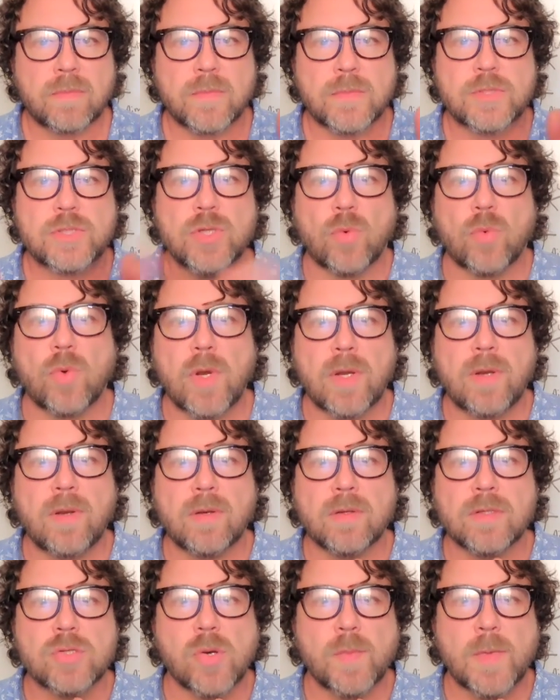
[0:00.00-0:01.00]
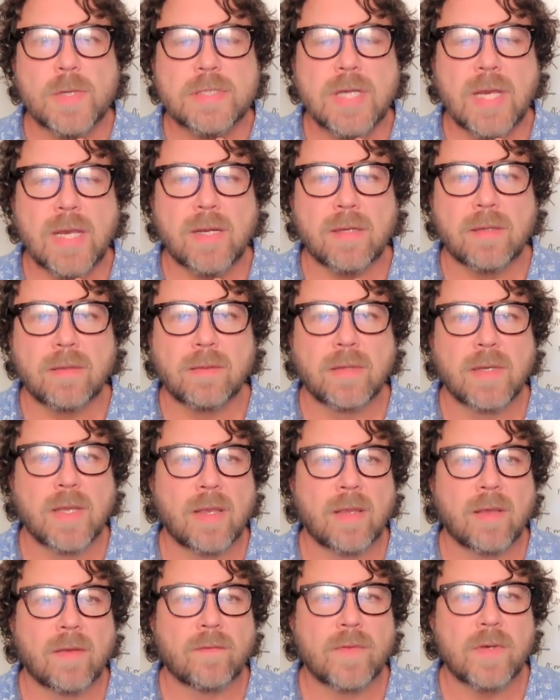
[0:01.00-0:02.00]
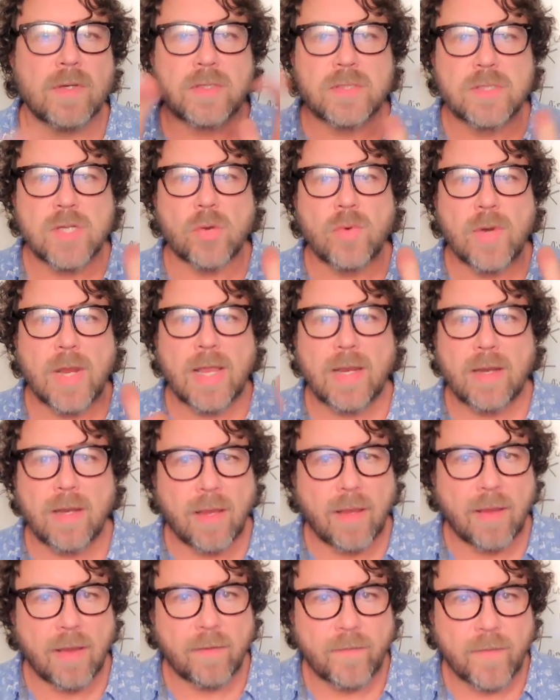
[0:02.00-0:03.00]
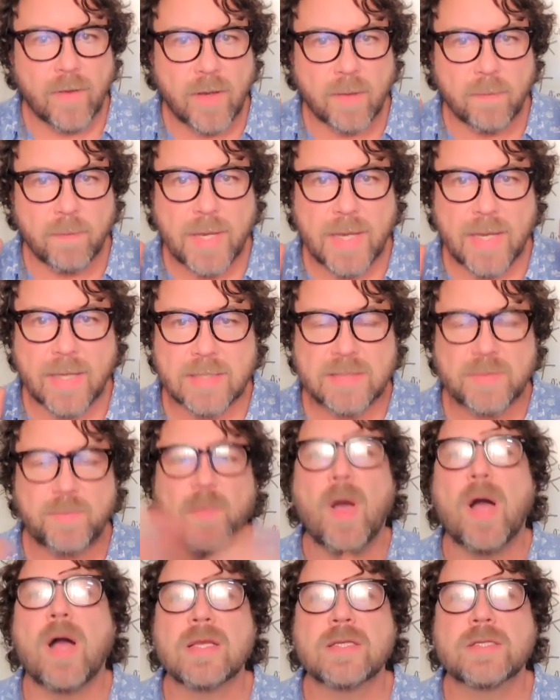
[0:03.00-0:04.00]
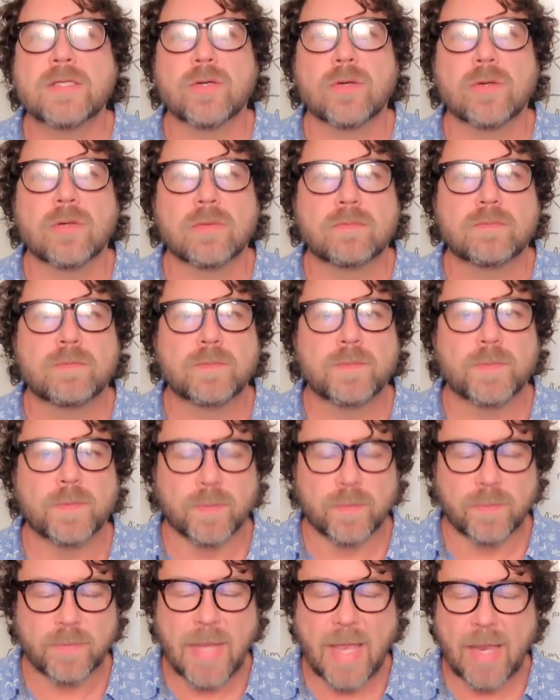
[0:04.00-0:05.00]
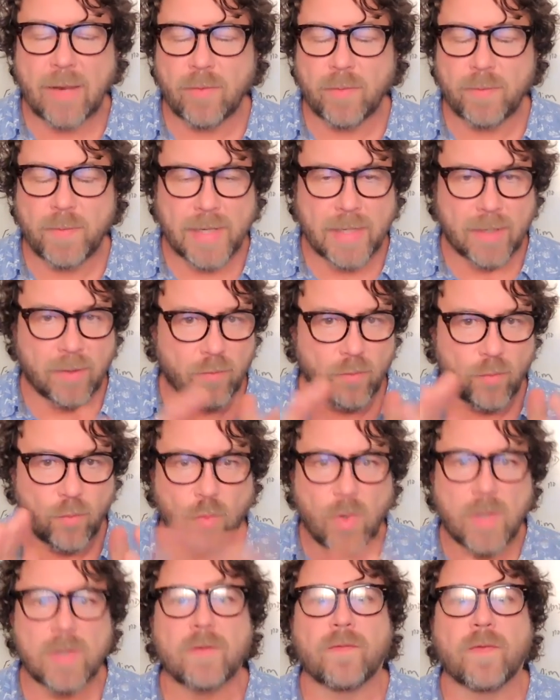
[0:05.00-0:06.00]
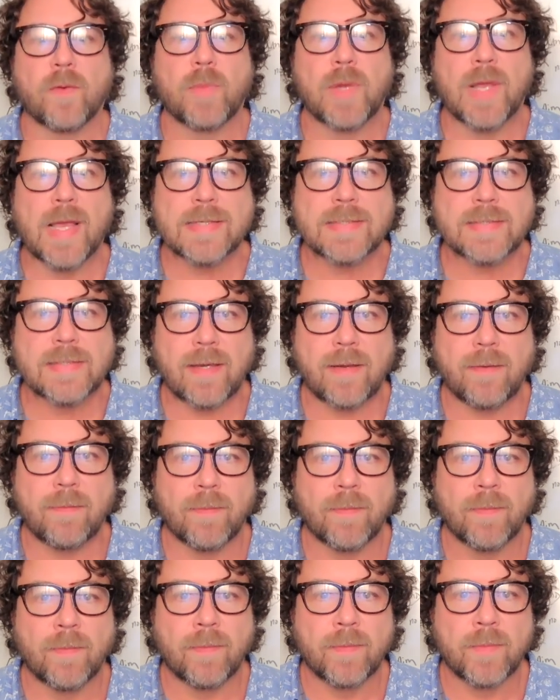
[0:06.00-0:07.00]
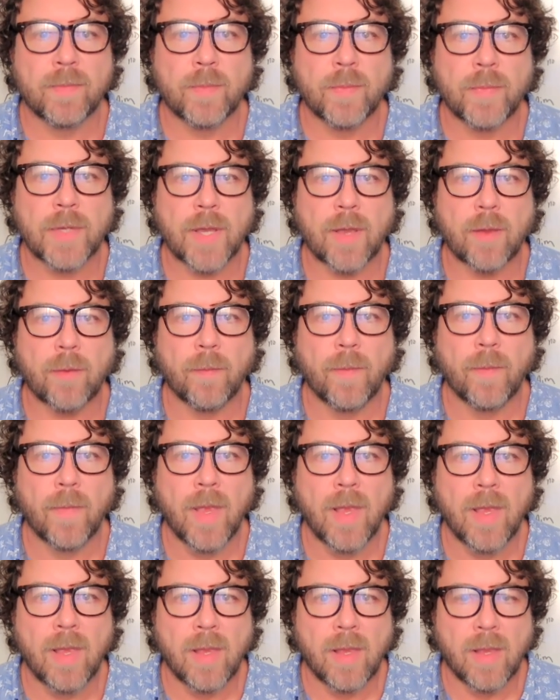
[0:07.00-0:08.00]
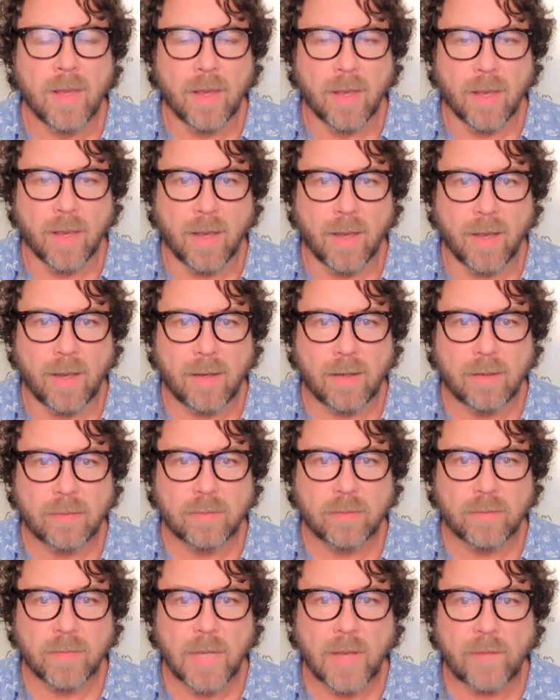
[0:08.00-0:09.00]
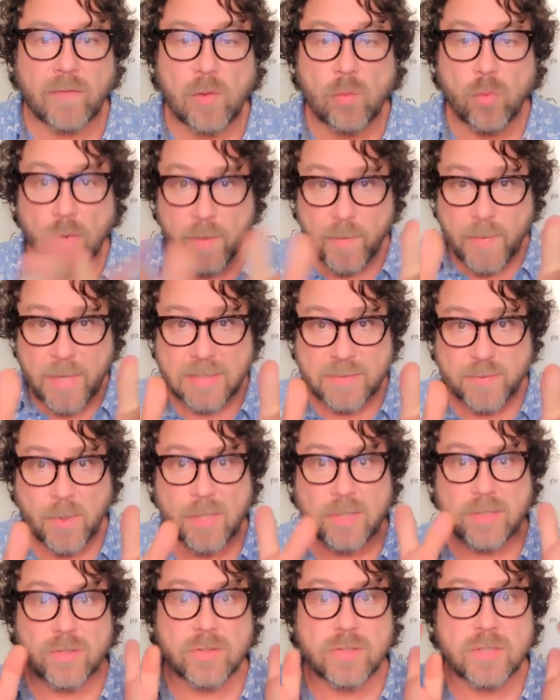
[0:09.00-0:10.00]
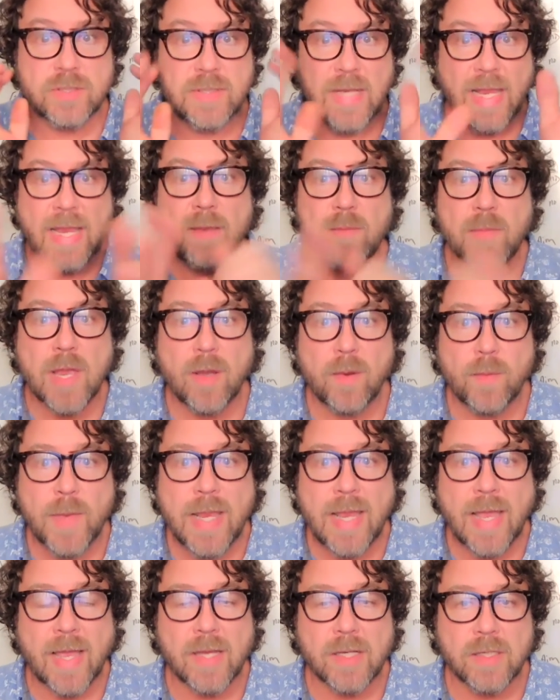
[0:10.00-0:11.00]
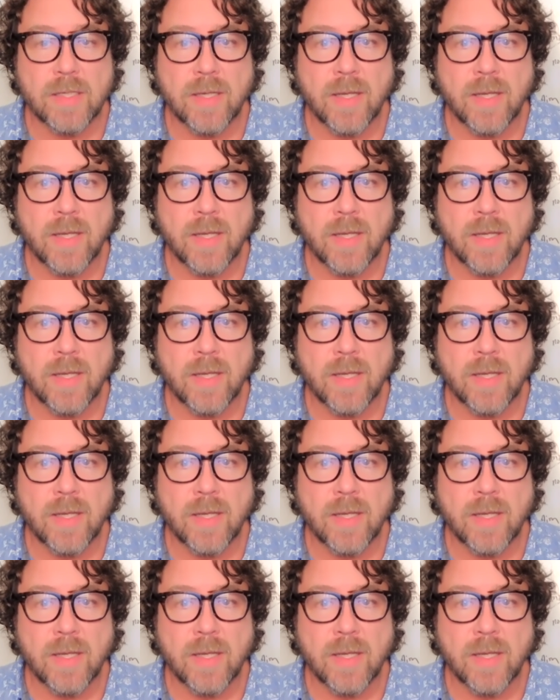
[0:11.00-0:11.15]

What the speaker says: join my channel. If you can donate, if you can be a sponsor, that would be a wonderful blessing. So if you want to be a sponsor, just email me at